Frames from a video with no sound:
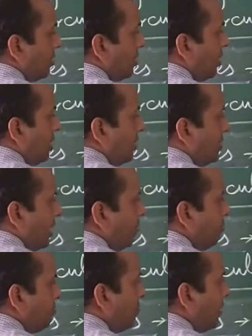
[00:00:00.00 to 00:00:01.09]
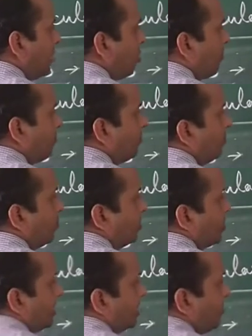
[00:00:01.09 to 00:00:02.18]
a number of
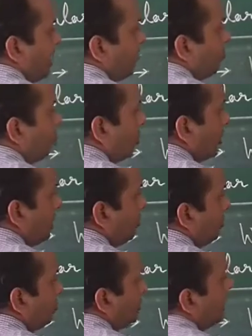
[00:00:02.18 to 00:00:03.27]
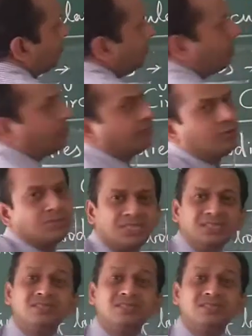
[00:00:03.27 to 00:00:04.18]
forces, when I am talking about number of forces,